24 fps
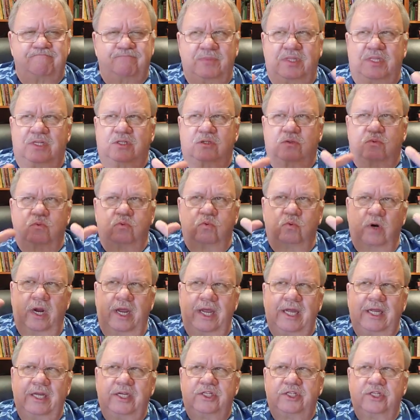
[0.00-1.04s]
This
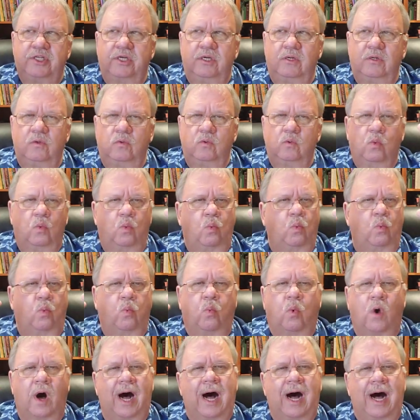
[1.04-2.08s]
raging
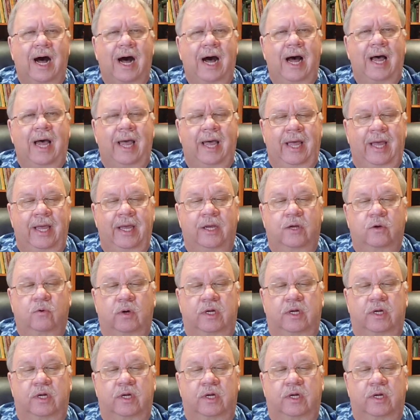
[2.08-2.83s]
why